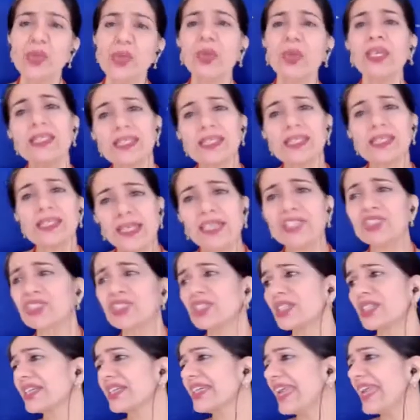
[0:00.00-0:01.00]
So he
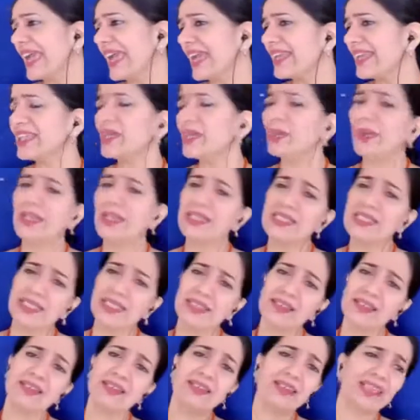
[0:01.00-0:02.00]
searched again. He went
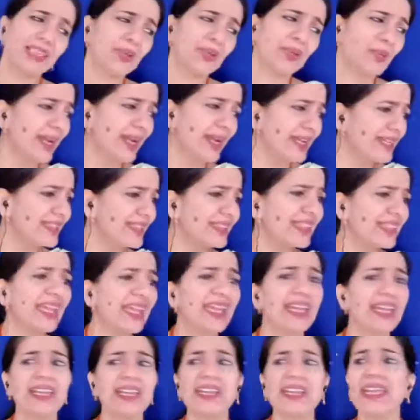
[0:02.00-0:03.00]
here, he went
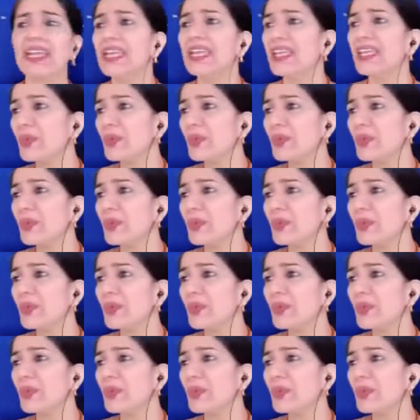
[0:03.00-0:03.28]
there,